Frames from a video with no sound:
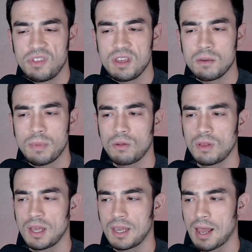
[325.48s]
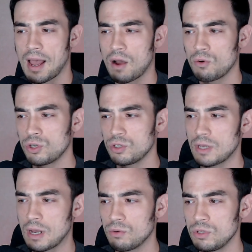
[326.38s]
think about like how
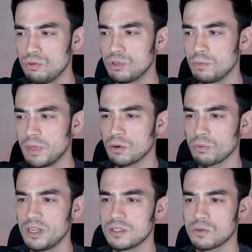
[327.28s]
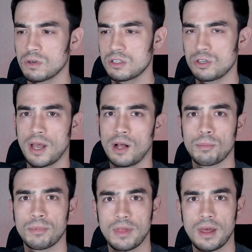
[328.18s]
how you could be a resource to
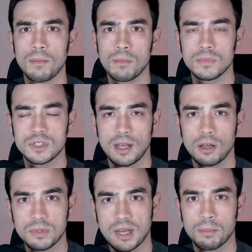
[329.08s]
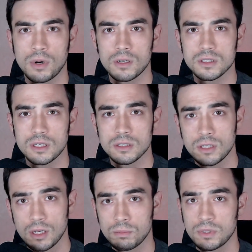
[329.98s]
help them to help that person
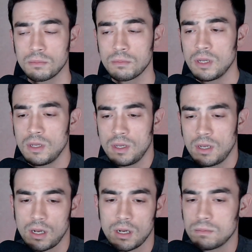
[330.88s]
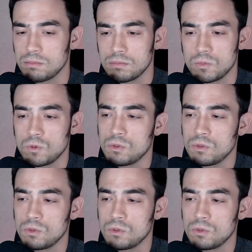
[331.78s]
to help them um,